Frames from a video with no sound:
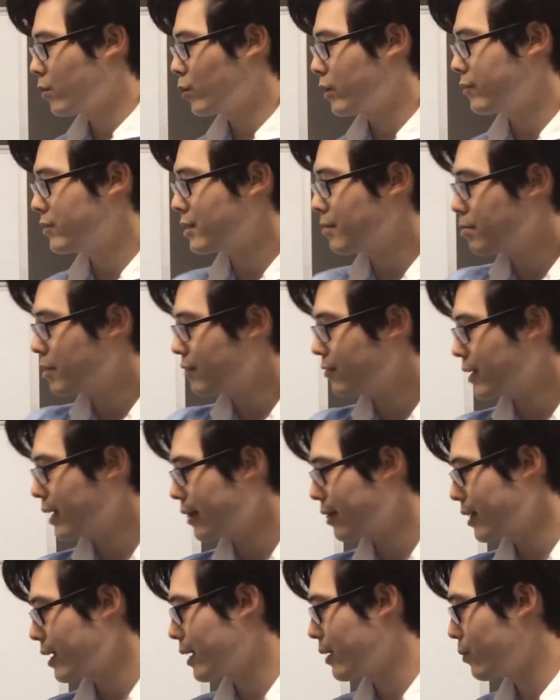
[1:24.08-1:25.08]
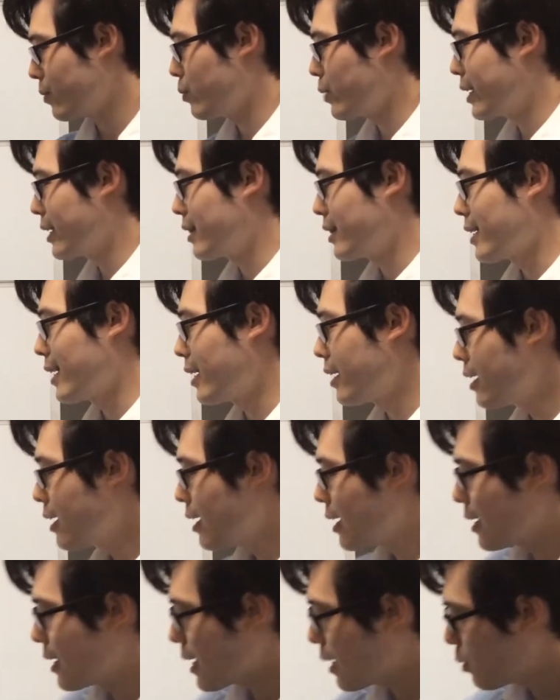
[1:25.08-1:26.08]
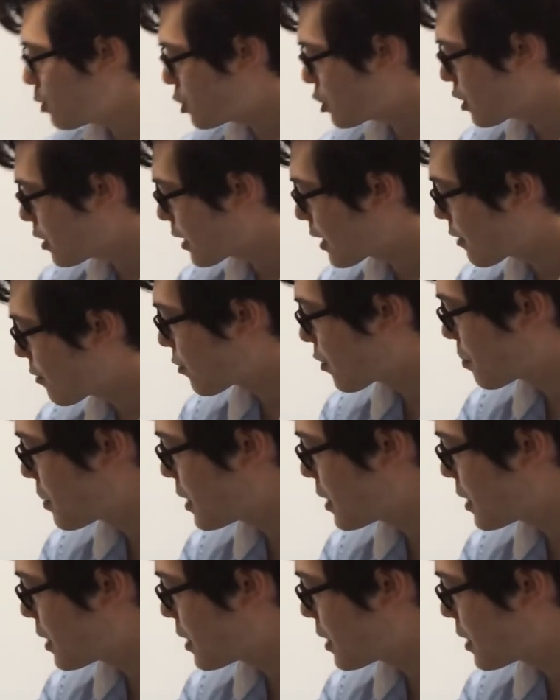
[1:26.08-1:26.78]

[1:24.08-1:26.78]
We've simplified that and we get that. Now we're trying to get from